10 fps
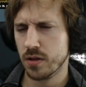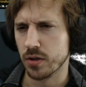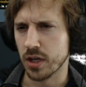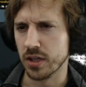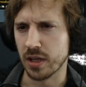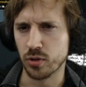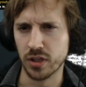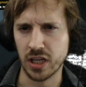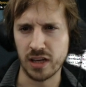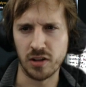Okay, time to
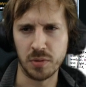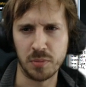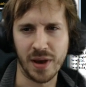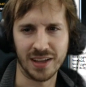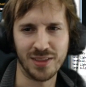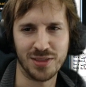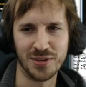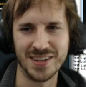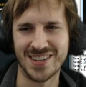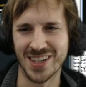leave. I'll be back in
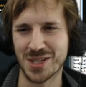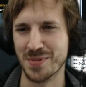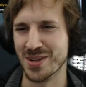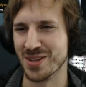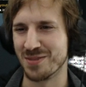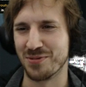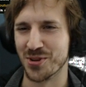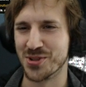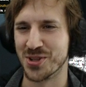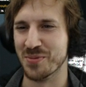36 minutes
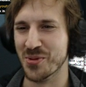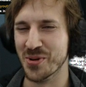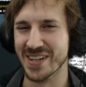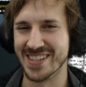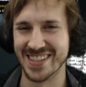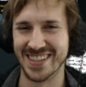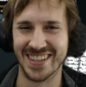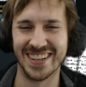for some reason.